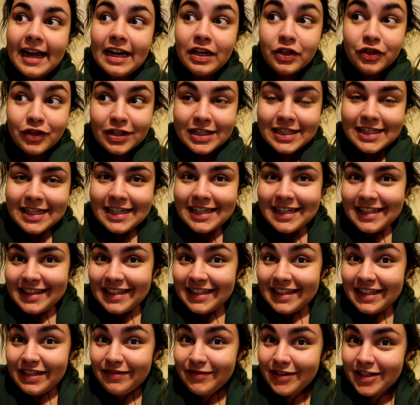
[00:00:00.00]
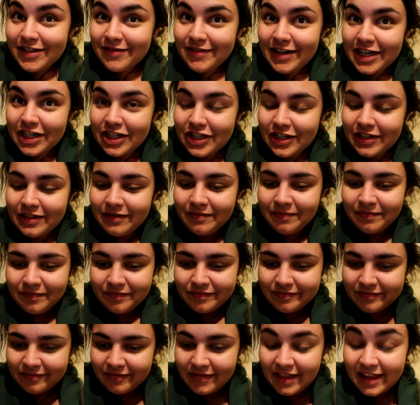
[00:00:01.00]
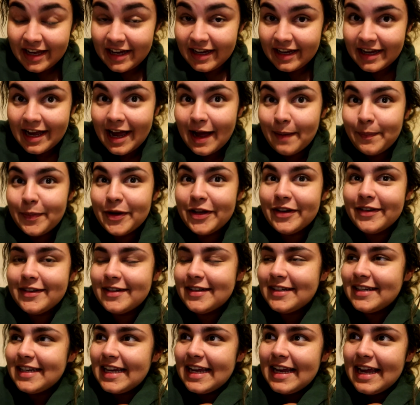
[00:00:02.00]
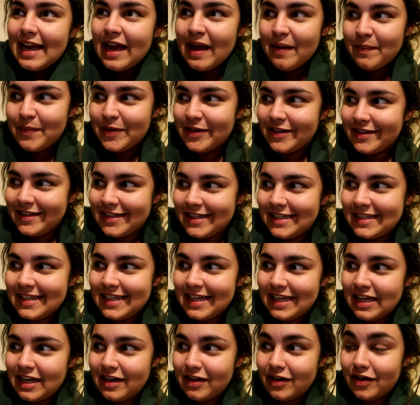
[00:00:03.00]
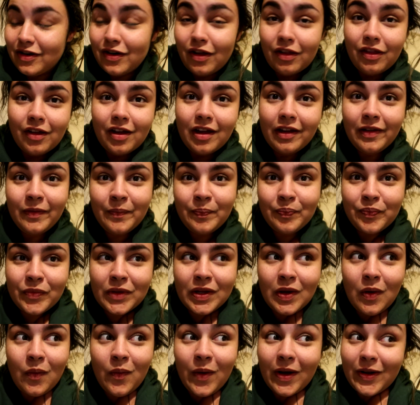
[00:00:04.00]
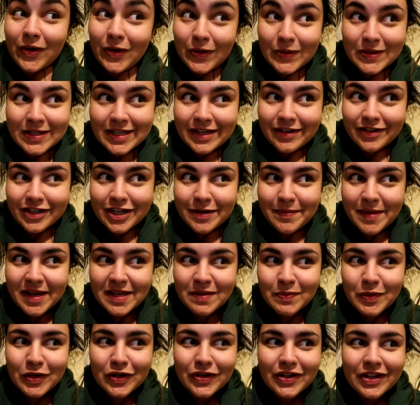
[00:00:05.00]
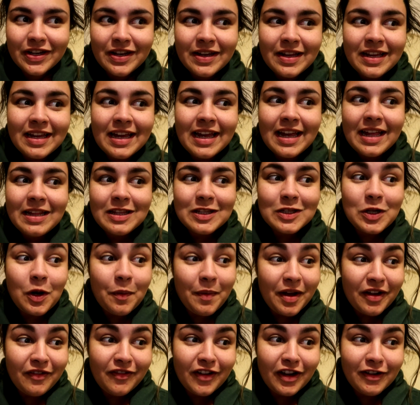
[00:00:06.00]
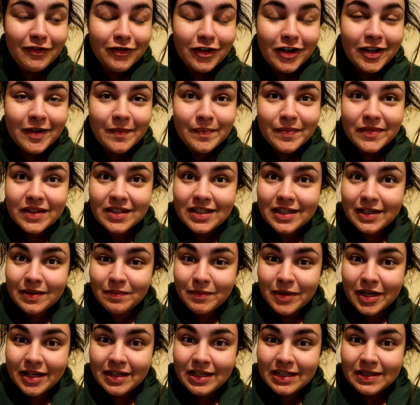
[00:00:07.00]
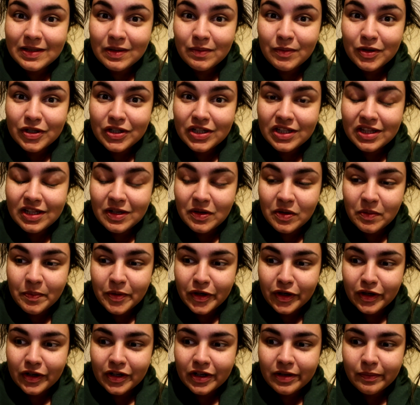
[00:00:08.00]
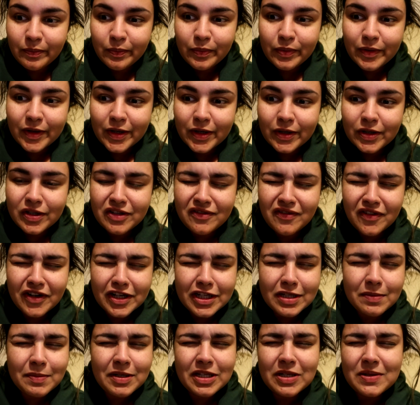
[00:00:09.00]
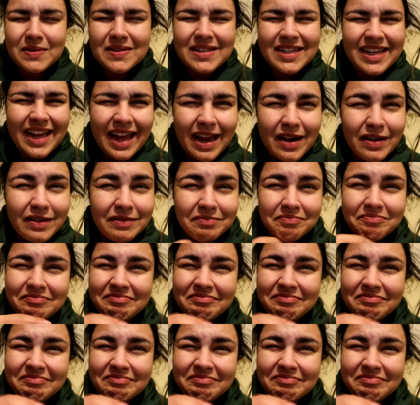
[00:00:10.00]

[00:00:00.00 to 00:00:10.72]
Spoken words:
Interesting that the resurrection thing happened. It happens in another well-known Sarah J. Maas book. It's not my favourite. Didn't mind it so much in the other book, but for it to be used again,